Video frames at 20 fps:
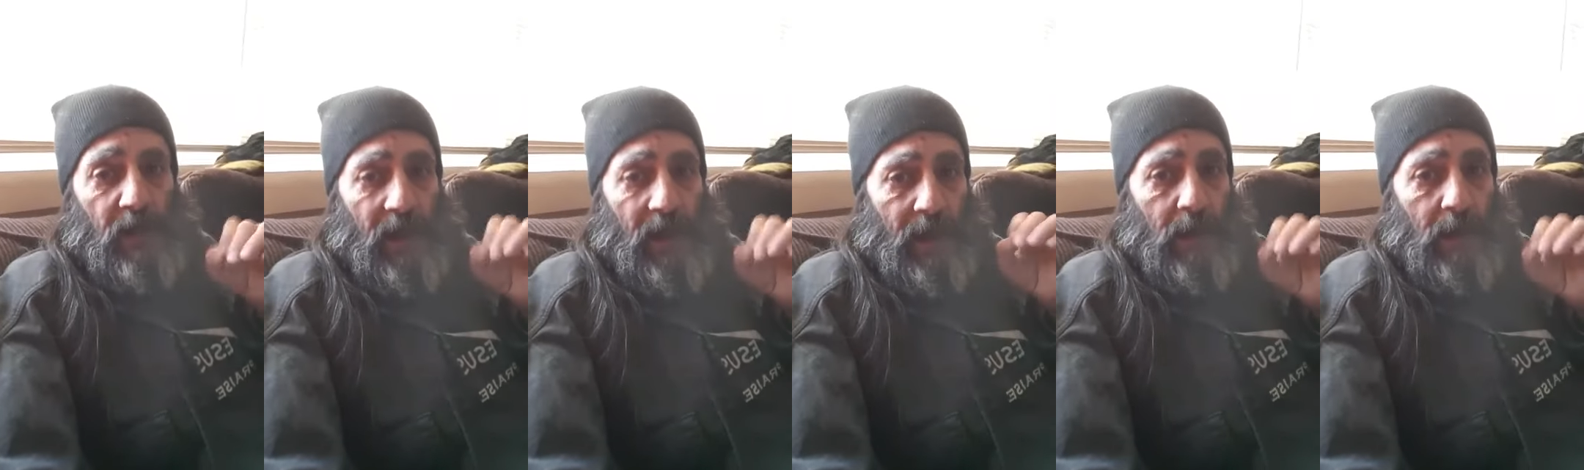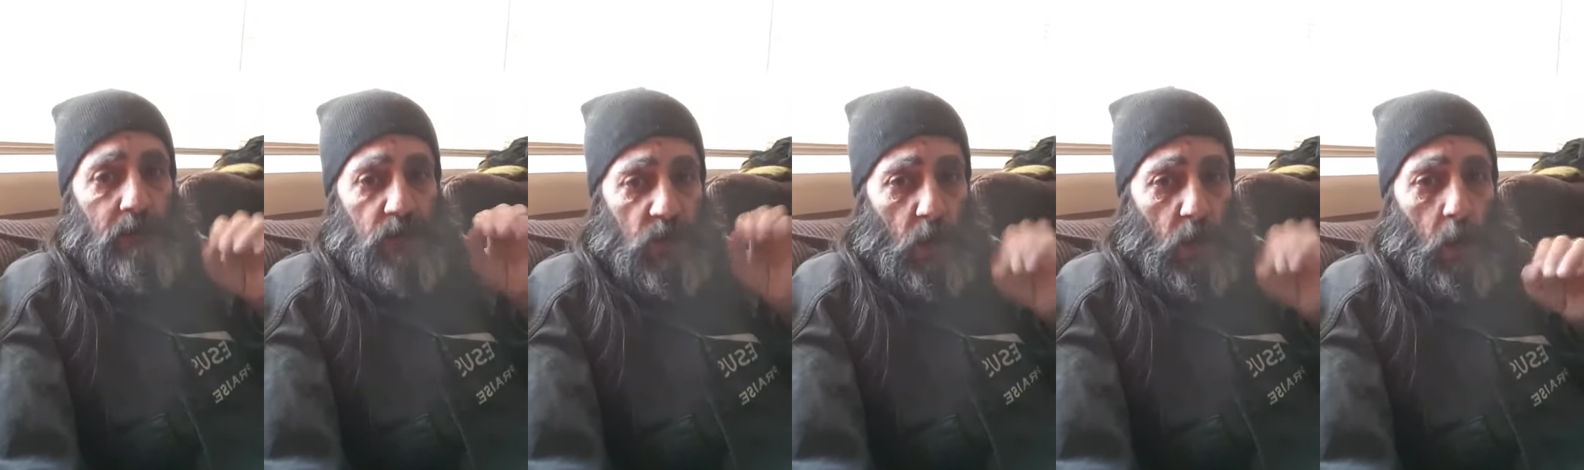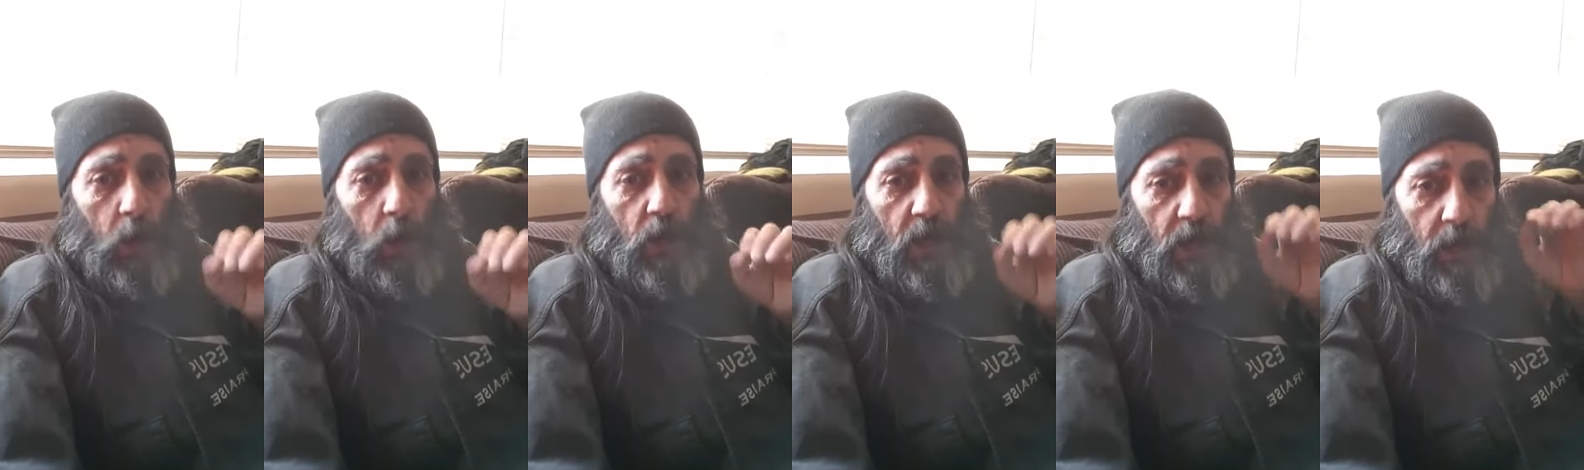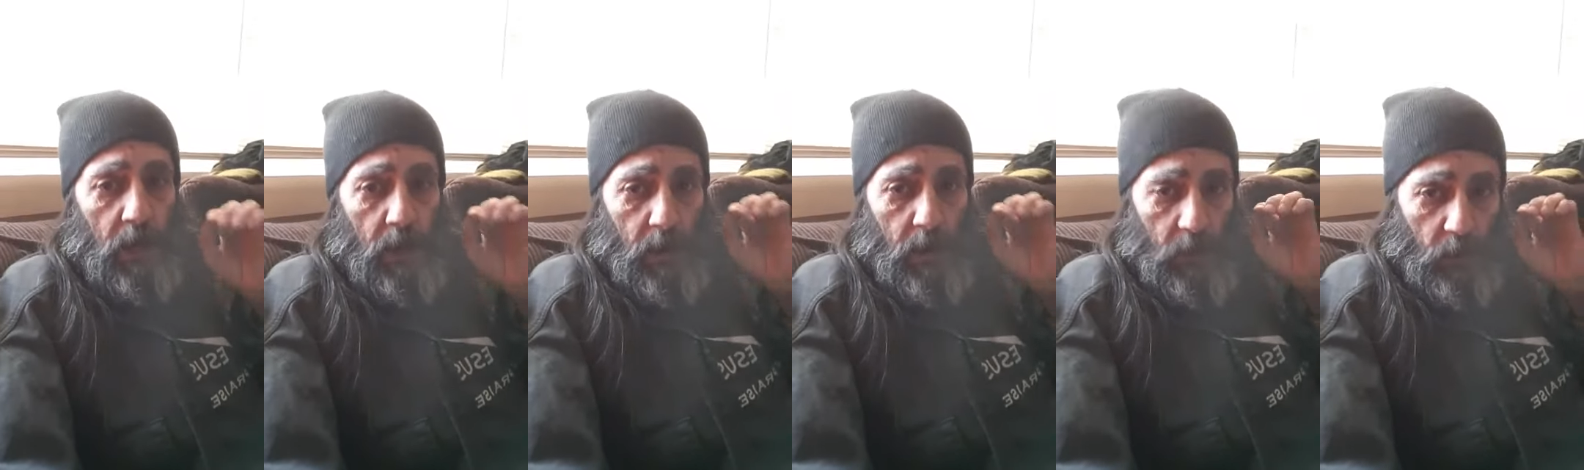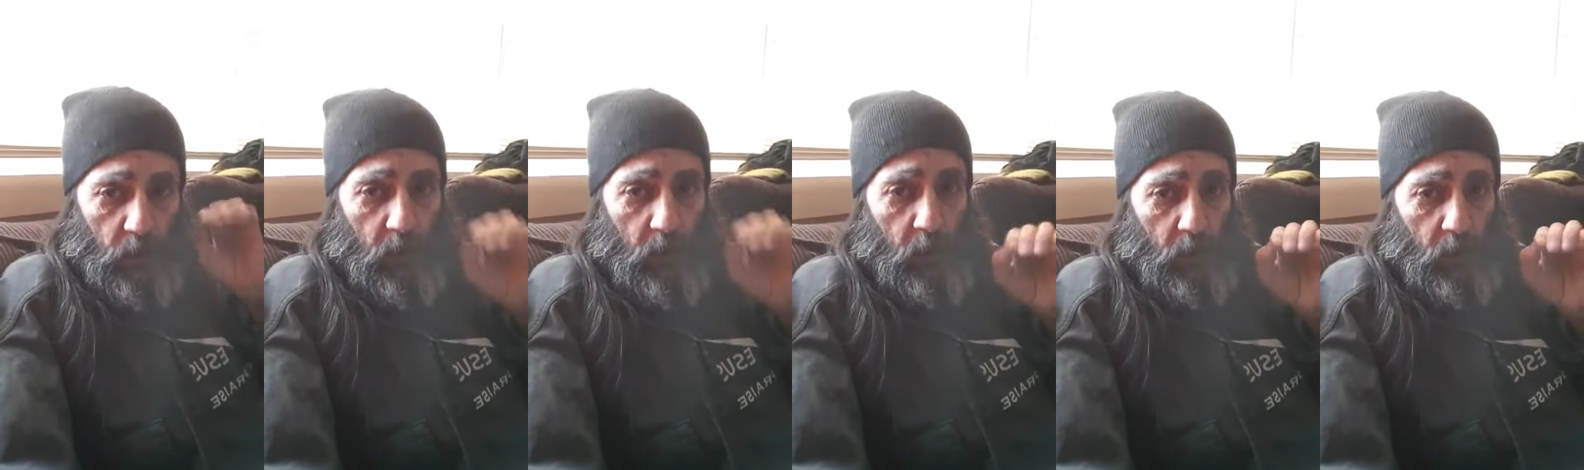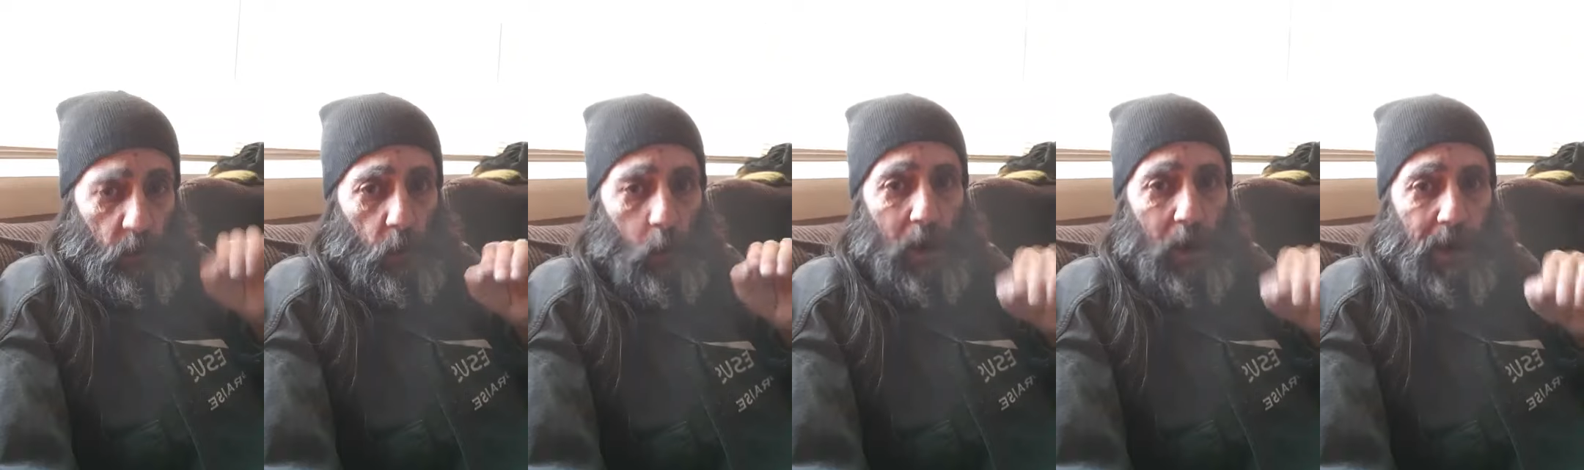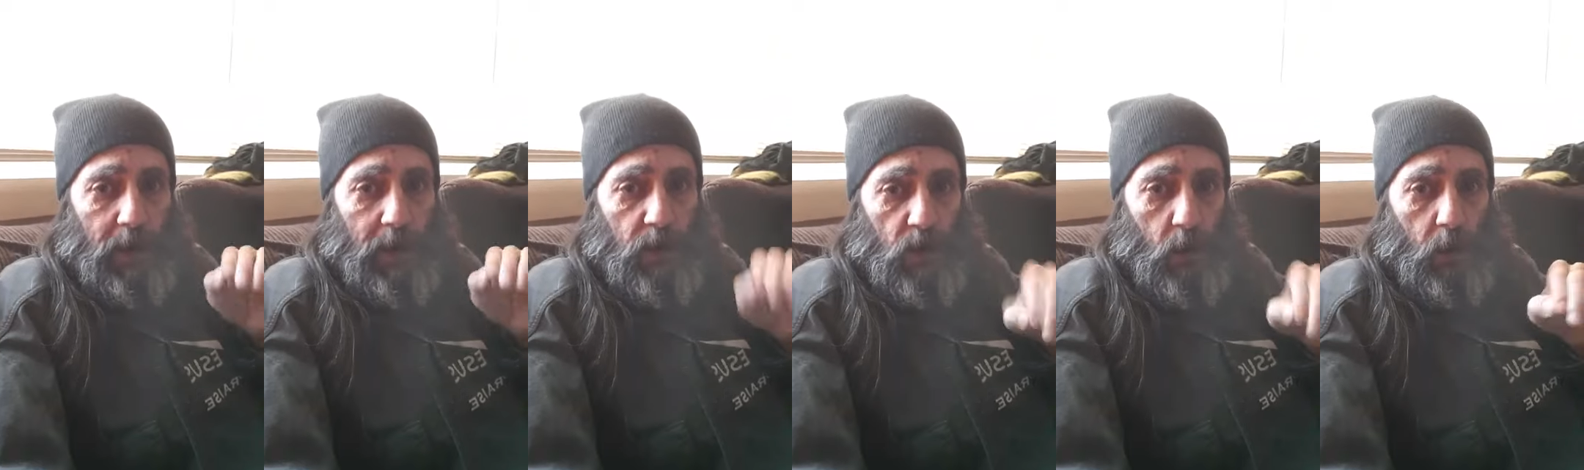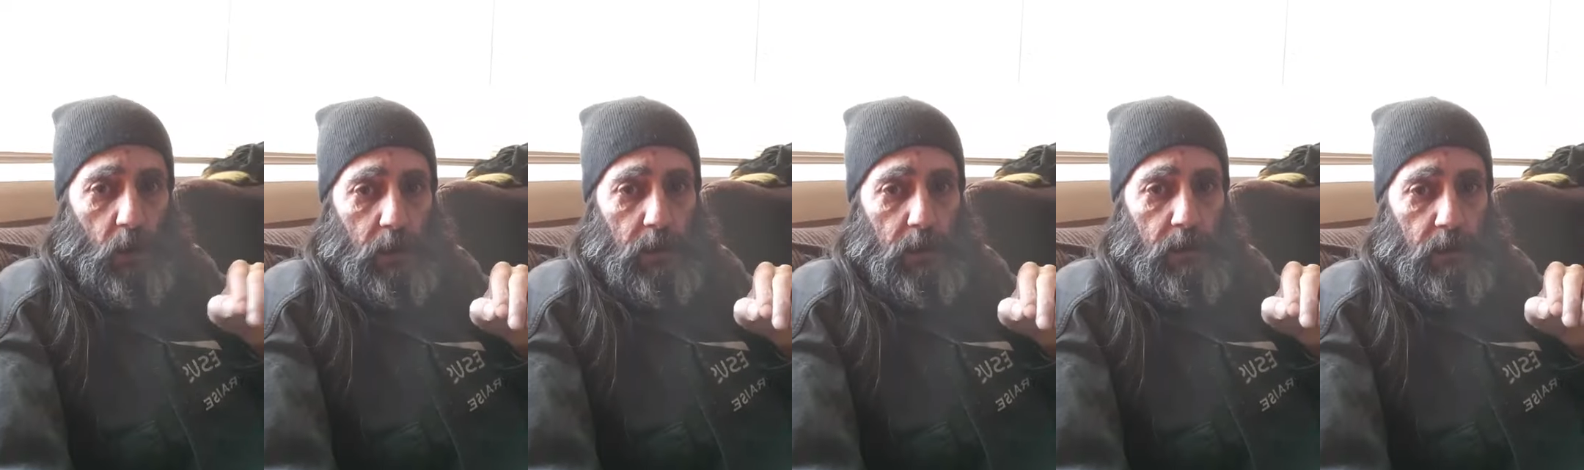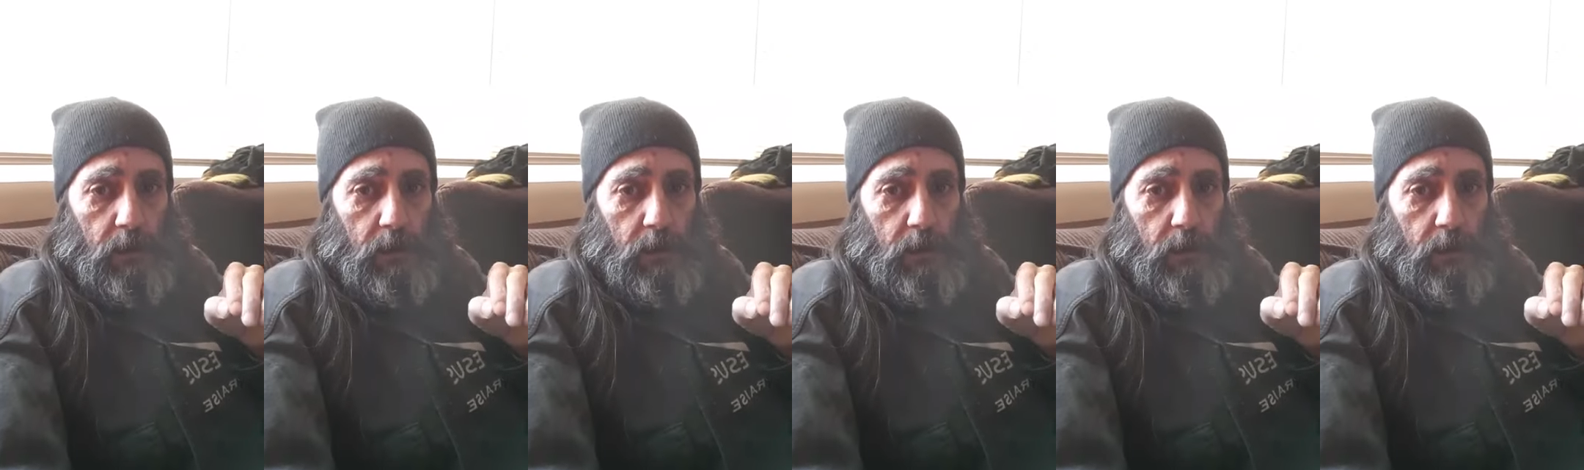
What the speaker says: that I'm showing you the way to do it.